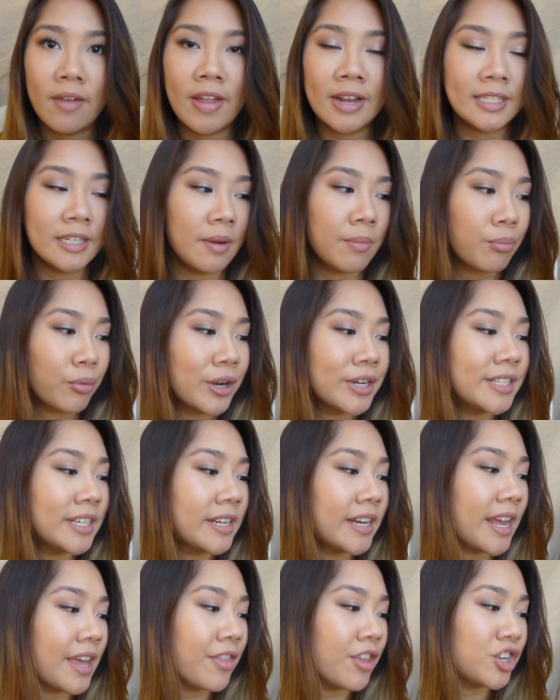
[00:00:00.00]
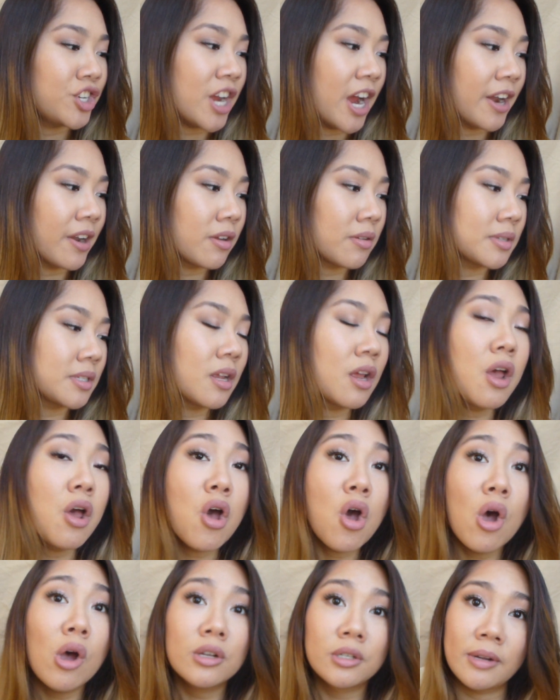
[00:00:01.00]
that's imprinted in the shadows.
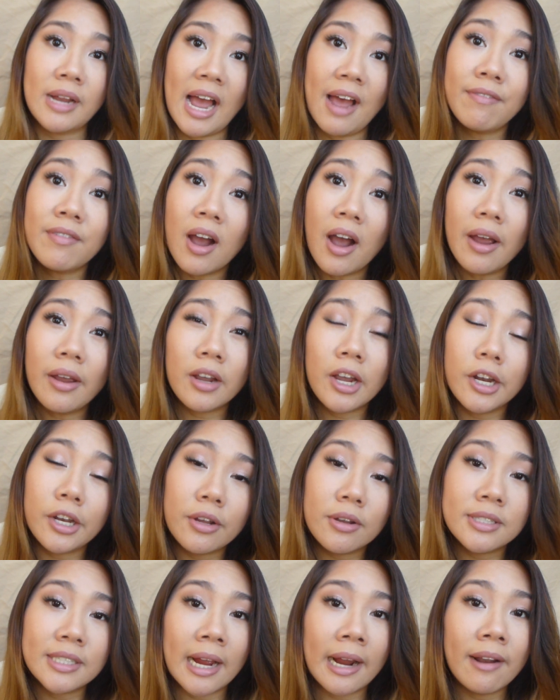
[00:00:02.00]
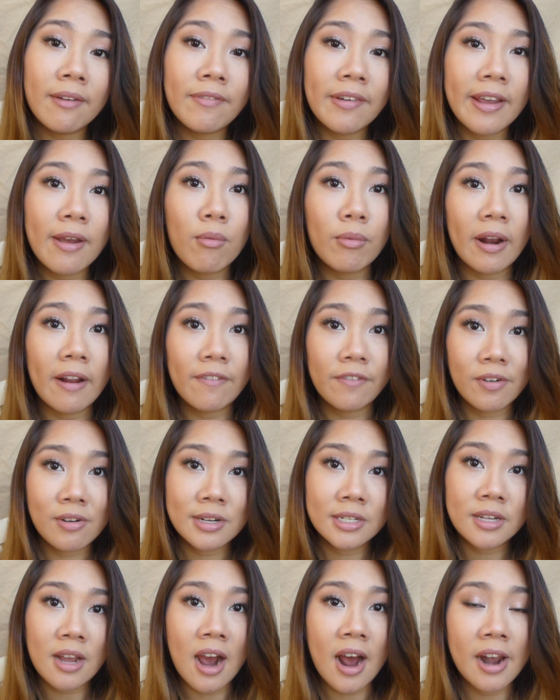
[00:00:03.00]
So I have gotten good use out of it when I
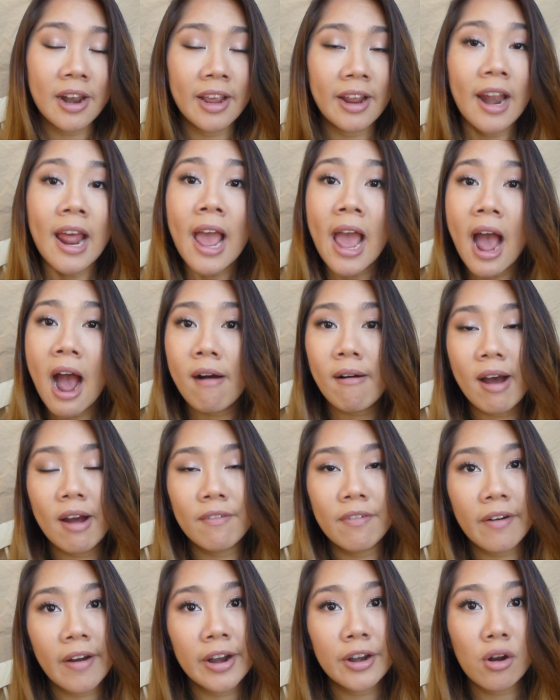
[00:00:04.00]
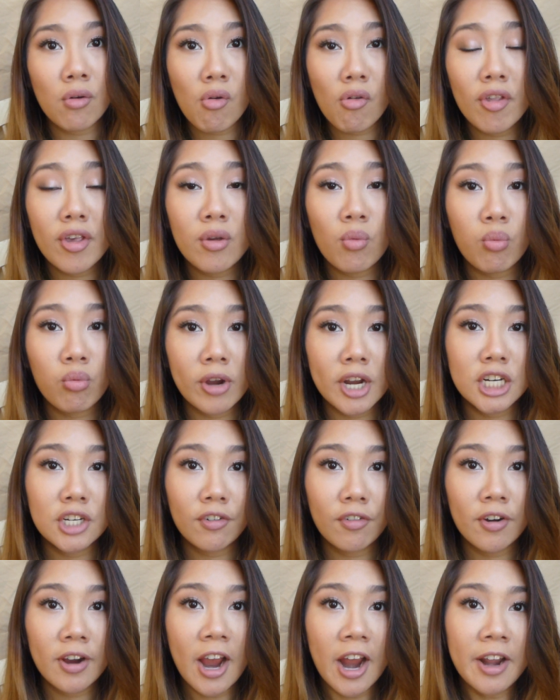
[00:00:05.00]
first got it. However, I don't really
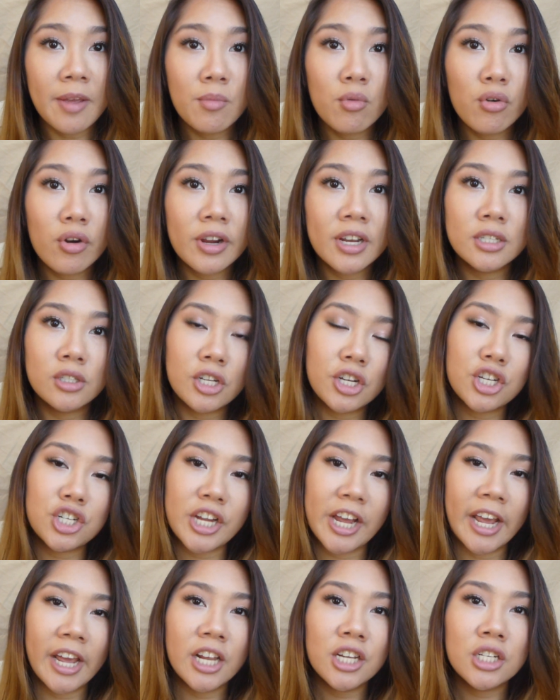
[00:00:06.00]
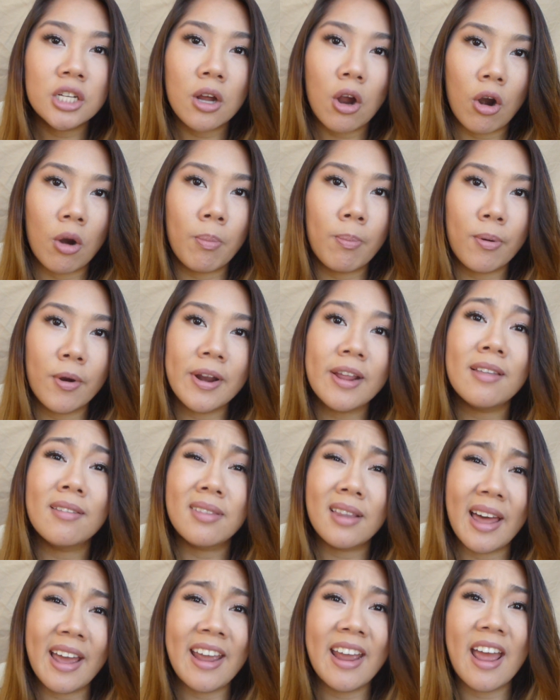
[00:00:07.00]
reach for it anymore because these shades are pretty
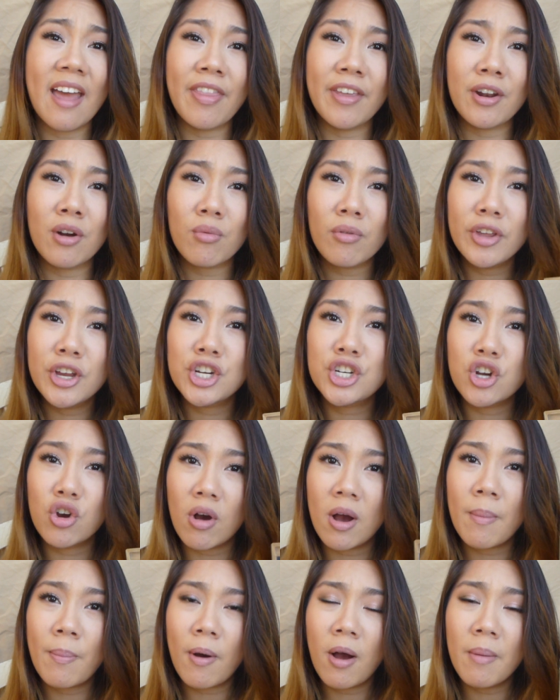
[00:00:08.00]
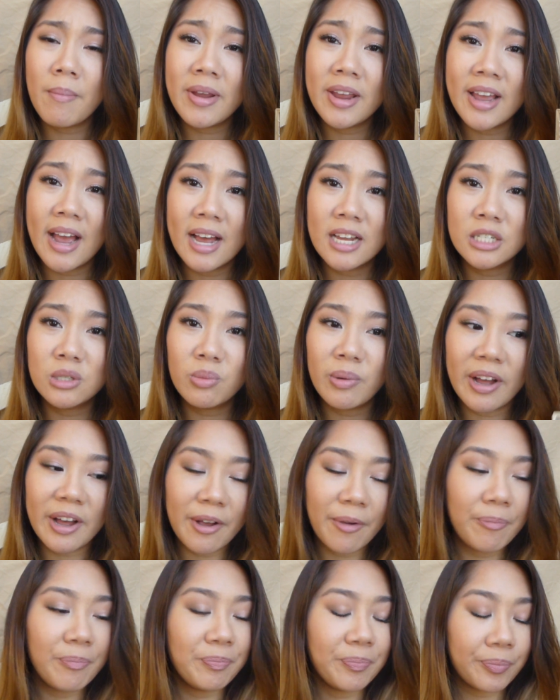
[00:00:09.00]
light and they don't really show up on me as
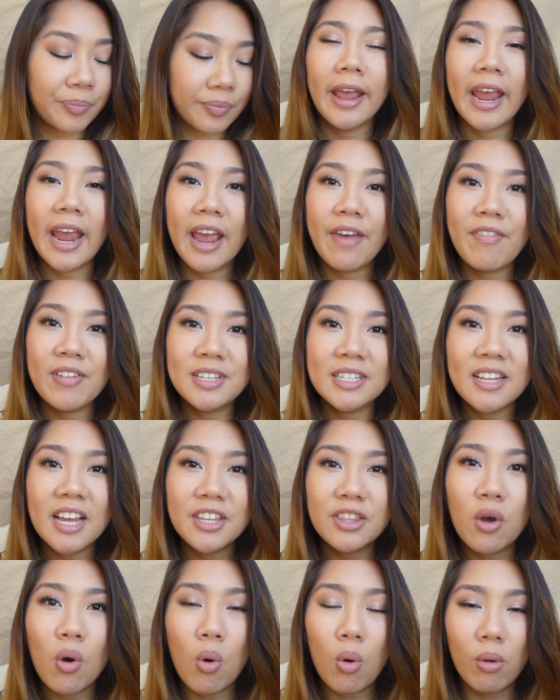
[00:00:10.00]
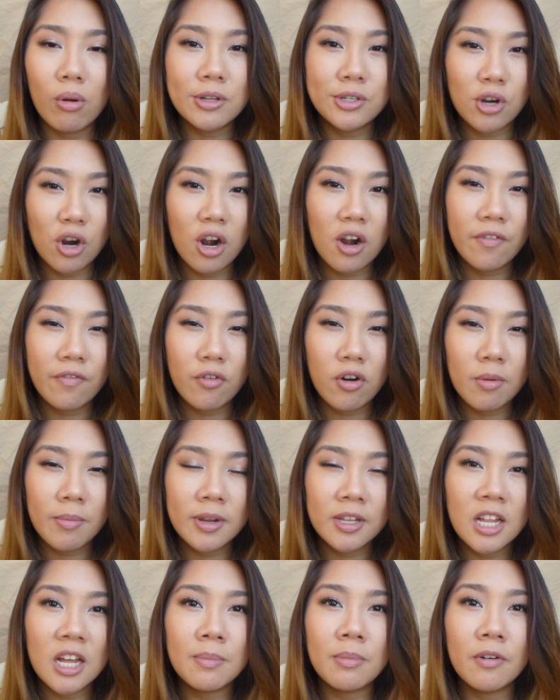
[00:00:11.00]
well. And this is like the old Tarte
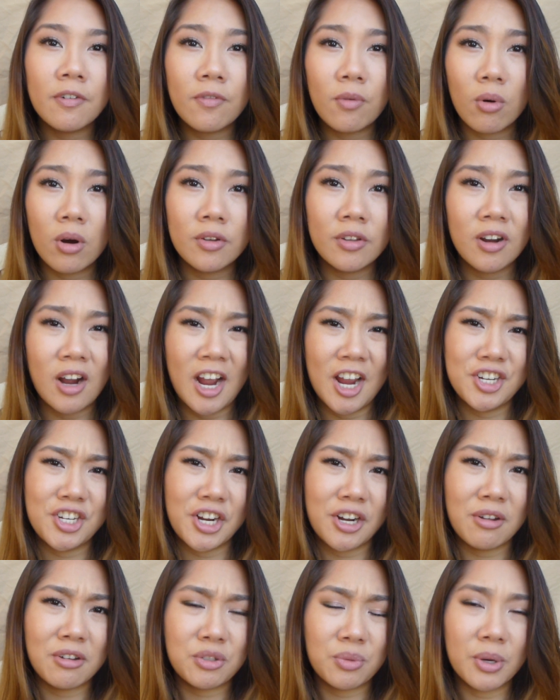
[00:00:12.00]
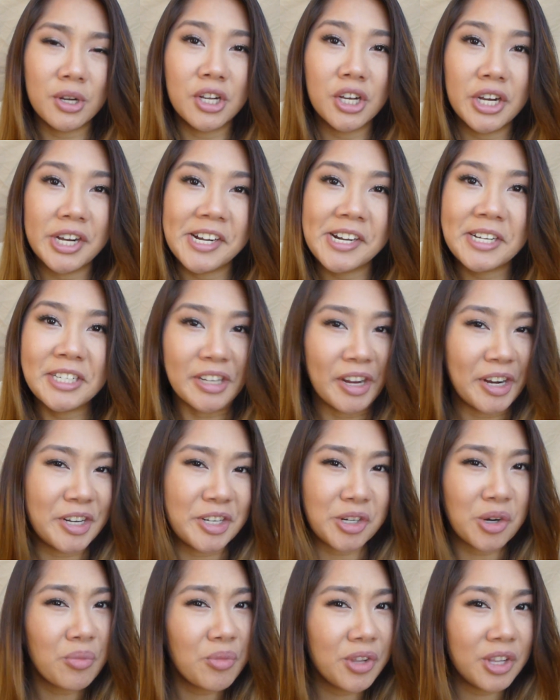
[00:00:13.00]
formula before their eyeshadows were good, so I
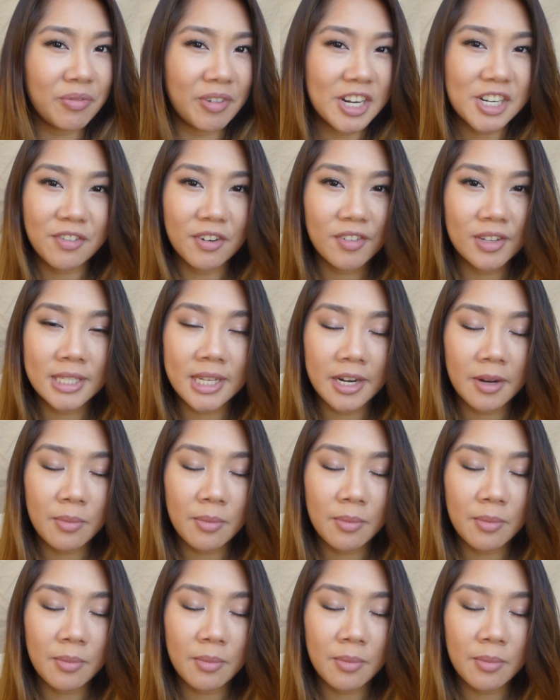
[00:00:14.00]
don't really reach for this